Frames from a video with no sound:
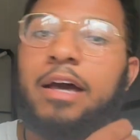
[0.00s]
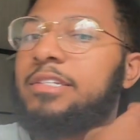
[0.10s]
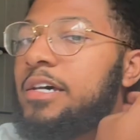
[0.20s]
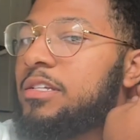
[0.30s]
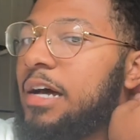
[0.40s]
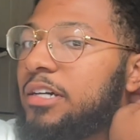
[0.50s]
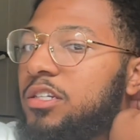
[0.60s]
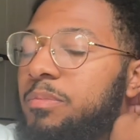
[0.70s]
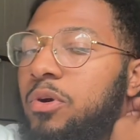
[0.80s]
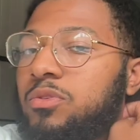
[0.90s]
Tesla
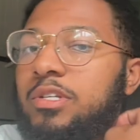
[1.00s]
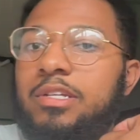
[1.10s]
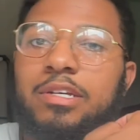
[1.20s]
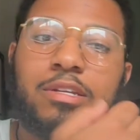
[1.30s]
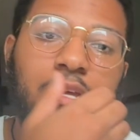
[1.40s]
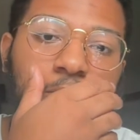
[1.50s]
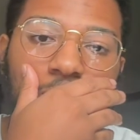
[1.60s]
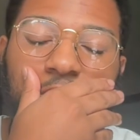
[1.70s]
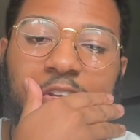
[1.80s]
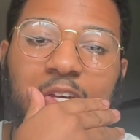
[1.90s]
actually posted it. They
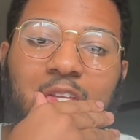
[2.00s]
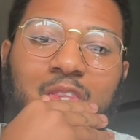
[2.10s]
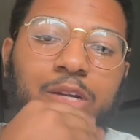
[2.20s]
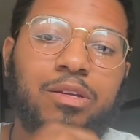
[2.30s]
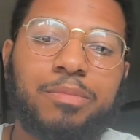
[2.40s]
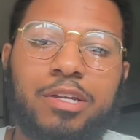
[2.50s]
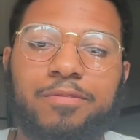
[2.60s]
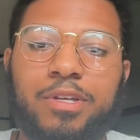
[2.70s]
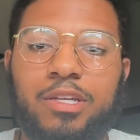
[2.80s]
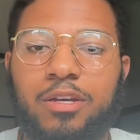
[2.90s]
posted a 30-minute
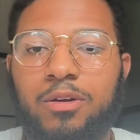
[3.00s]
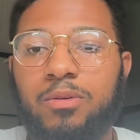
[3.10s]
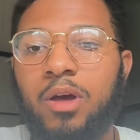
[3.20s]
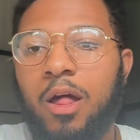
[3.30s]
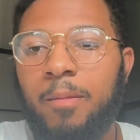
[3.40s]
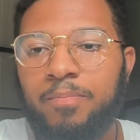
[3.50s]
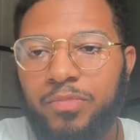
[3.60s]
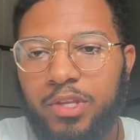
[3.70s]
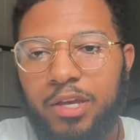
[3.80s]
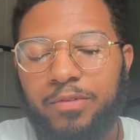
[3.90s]
video
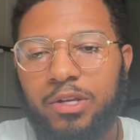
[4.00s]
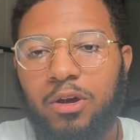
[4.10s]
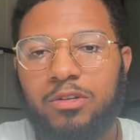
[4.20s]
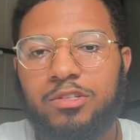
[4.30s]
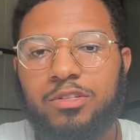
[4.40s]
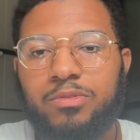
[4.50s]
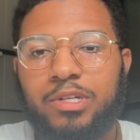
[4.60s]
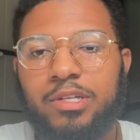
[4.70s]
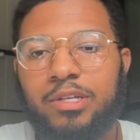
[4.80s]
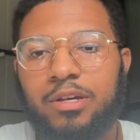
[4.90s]
in regards to
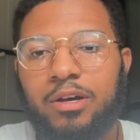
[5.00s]
it.